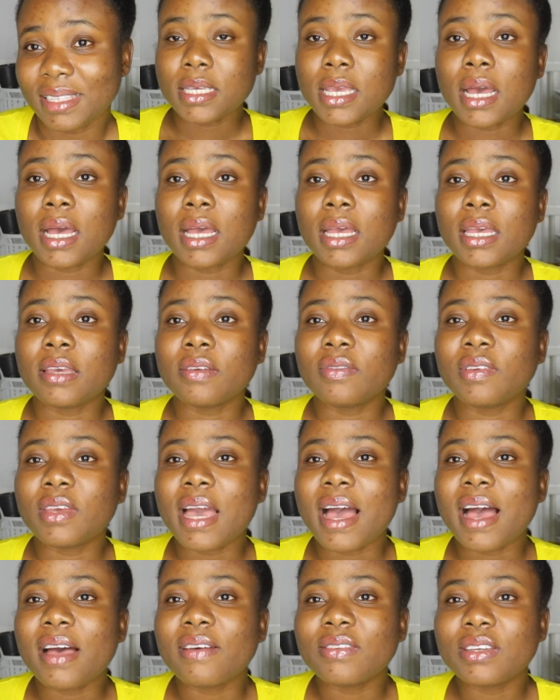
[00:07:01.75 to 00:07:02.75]
Yeah, if you
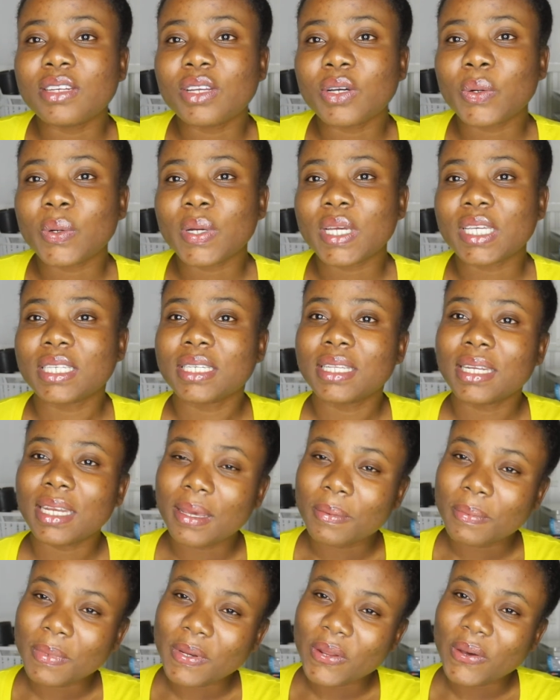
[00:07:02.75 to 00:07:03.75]
have any question,
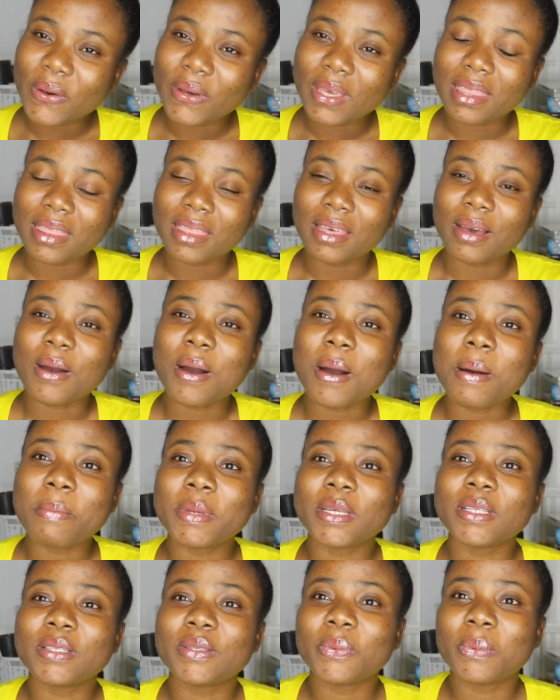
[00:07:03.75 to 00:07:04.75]
let me know in the
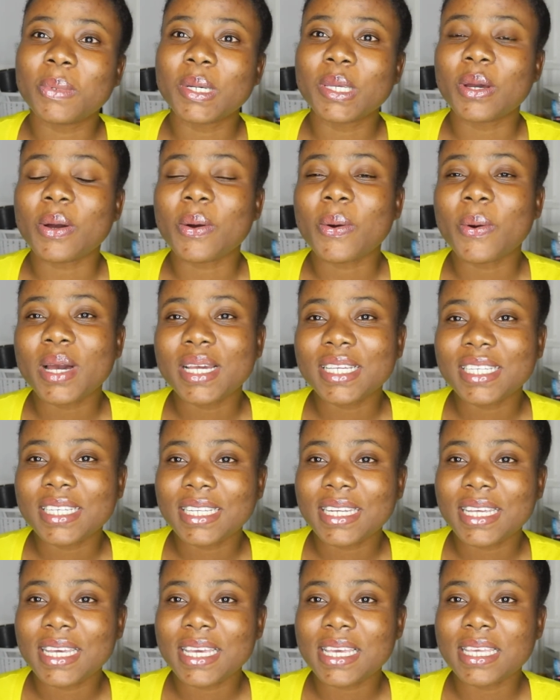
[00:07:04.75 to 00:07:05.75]
comments what your
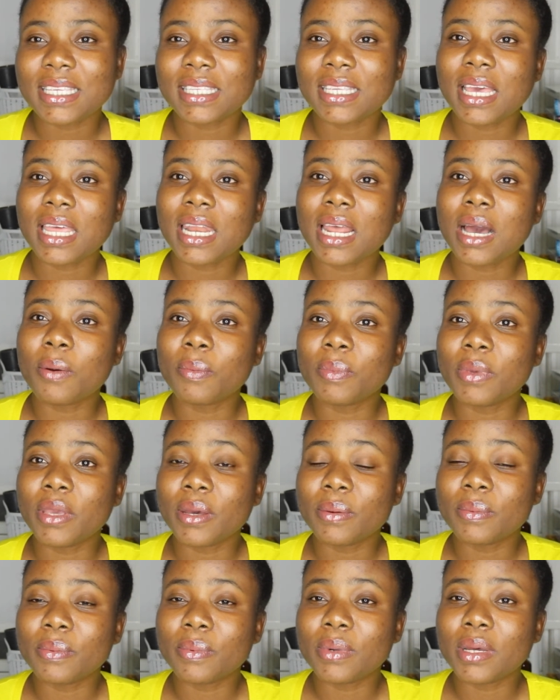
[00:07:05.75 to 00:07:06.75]
question is, and I'll
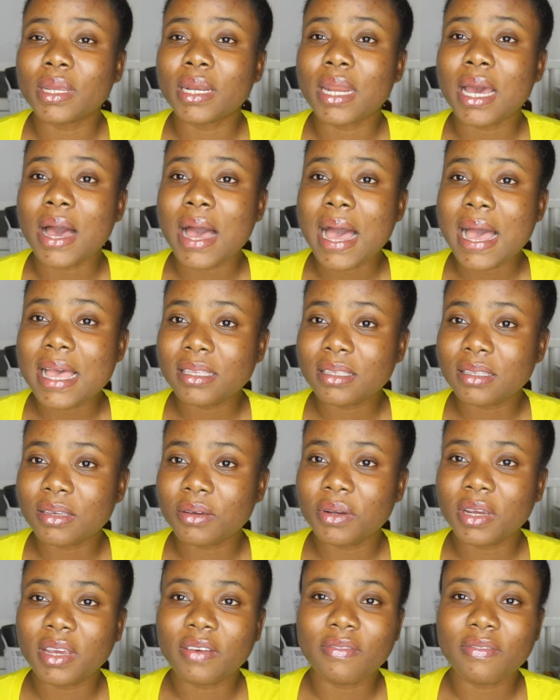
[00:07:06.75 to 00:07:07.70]
answer it.